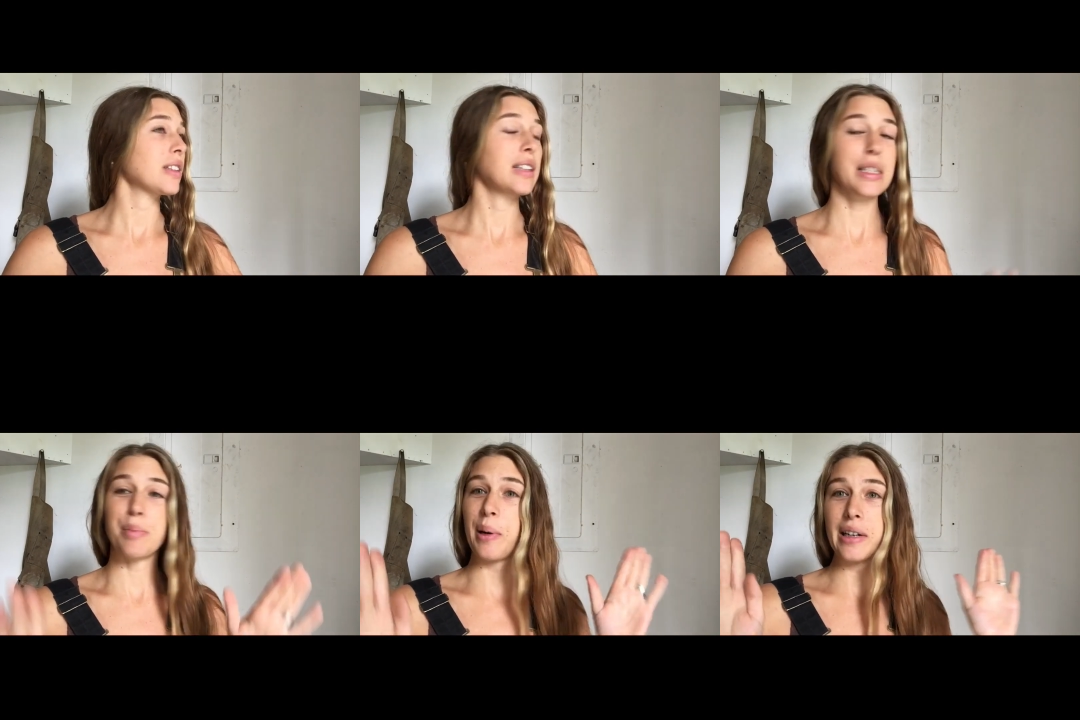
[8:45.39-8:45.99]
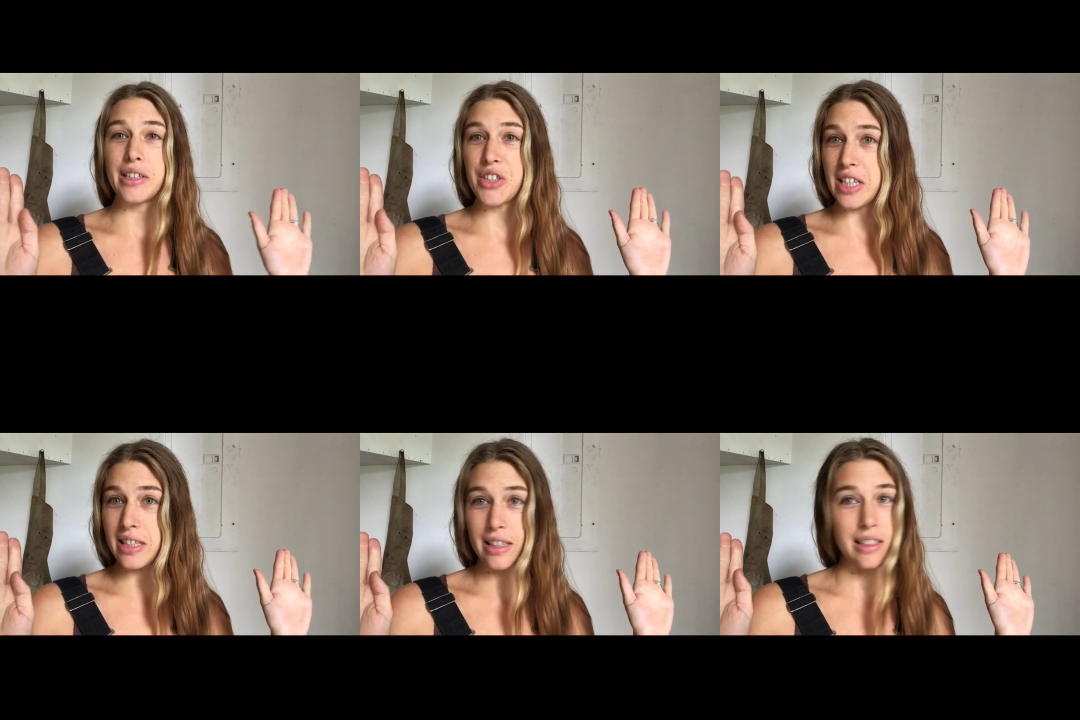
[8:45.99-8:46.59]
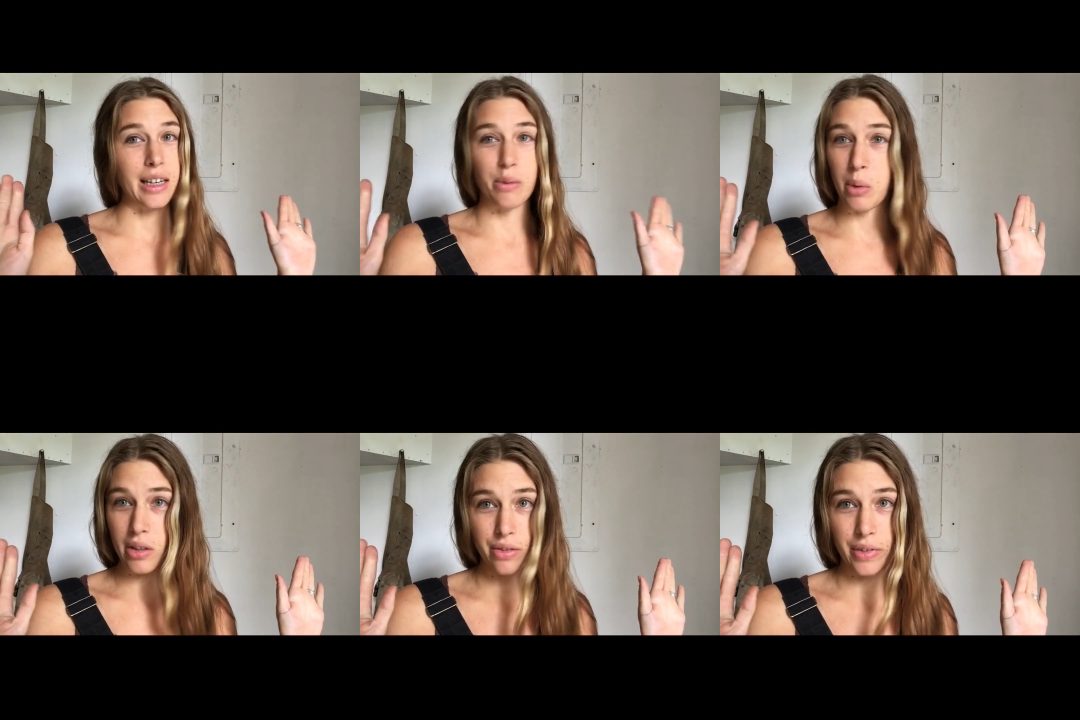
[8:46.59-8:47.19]
let's pray to Jesus, it
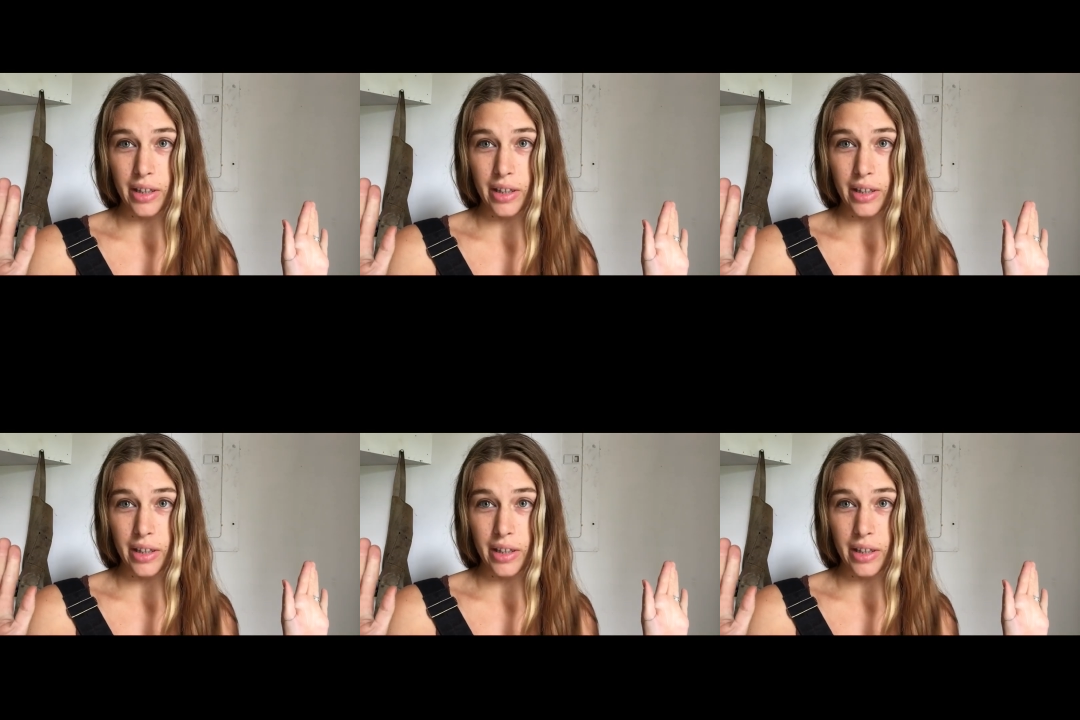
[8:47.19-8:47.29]
works for